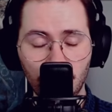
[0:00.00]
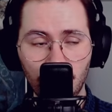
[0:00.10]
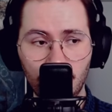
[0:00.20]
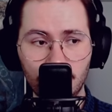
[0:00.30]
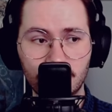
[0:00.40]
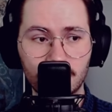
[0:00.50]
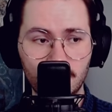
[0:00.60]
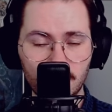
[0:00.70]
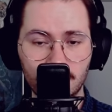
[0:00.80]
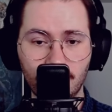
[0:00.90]
this
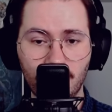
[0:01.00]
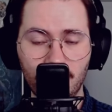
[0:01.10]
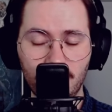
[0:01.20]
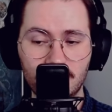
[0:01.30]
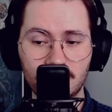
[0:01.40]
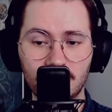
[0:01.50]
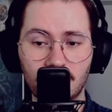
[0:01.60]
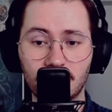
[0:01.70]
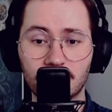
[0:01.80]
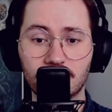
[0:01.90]
is the mana base
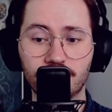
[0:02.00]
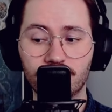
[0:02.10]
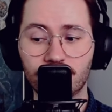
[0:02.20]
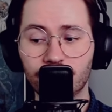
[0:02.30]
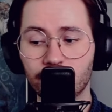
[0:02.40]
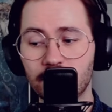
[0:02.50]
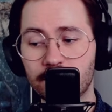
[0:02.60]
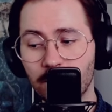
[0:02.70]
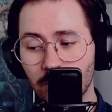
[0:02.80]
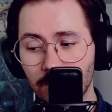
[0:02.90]
that is
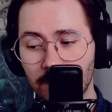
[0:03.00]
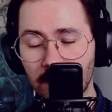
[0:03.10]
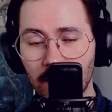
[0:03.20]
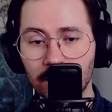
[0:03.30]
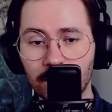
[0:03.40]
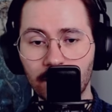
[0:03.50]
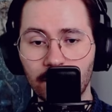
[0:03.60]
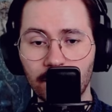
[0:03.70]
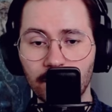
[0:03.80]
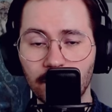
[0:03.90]
prone to be
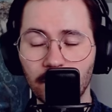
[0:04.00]
clunky.